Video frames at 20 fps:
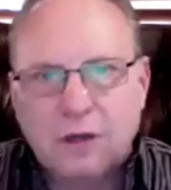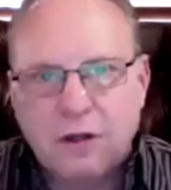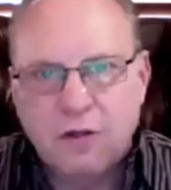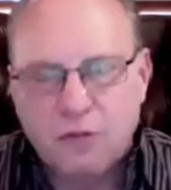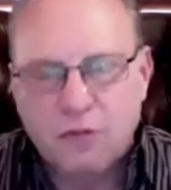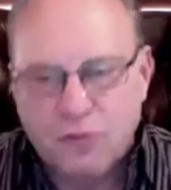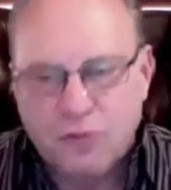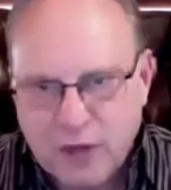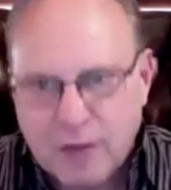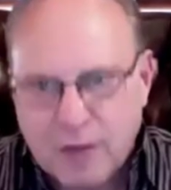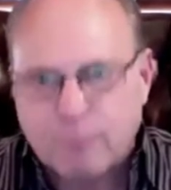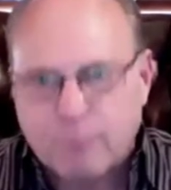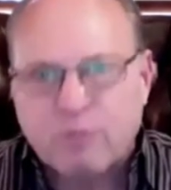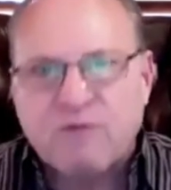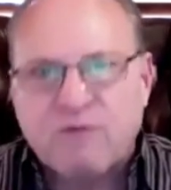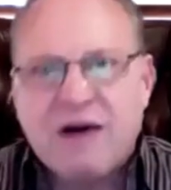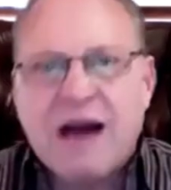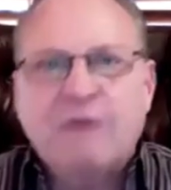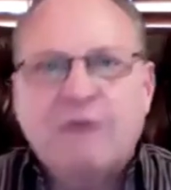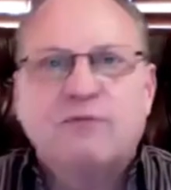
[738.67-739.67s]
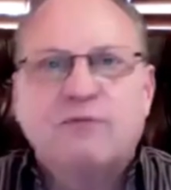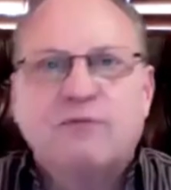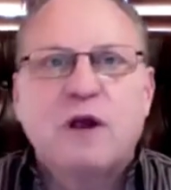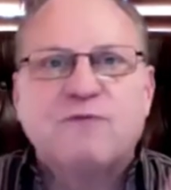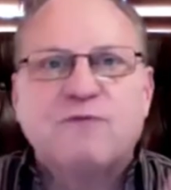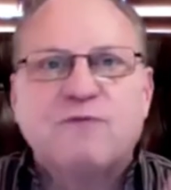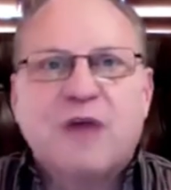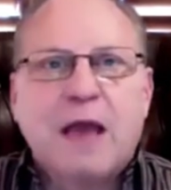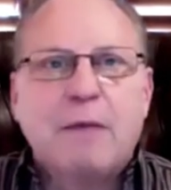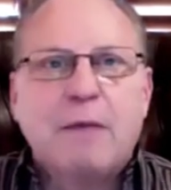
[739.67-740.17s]
them provide for their
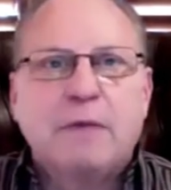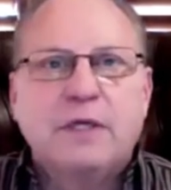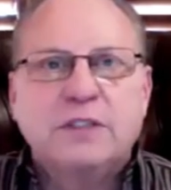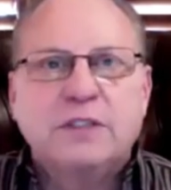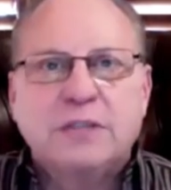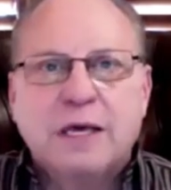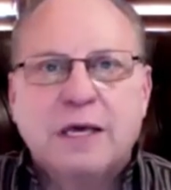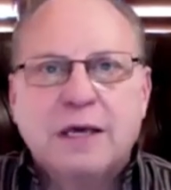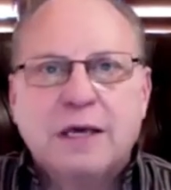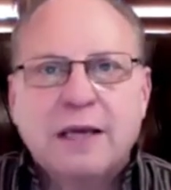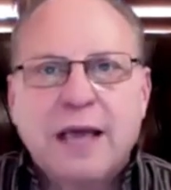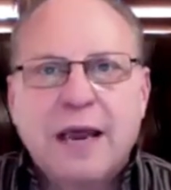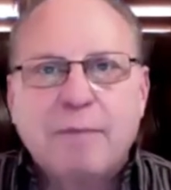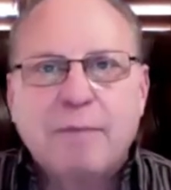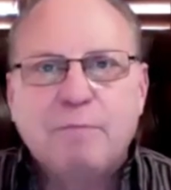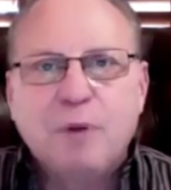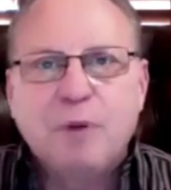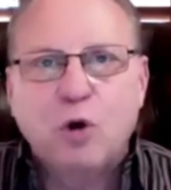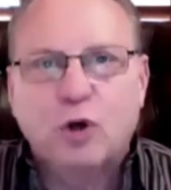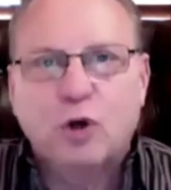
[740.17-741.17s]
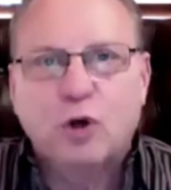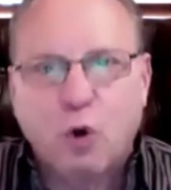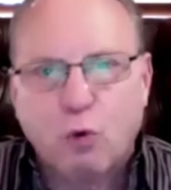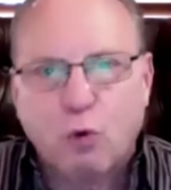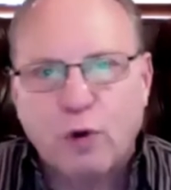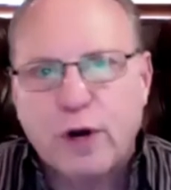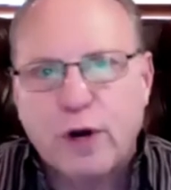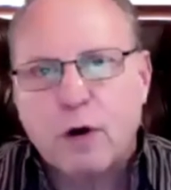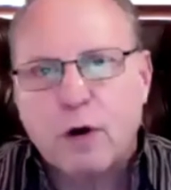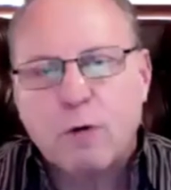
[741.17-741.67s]
families and build a
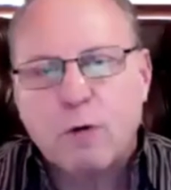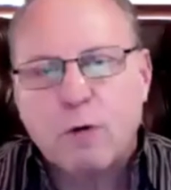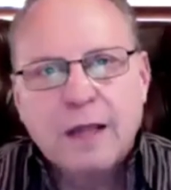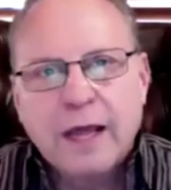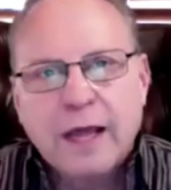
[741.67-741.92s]
career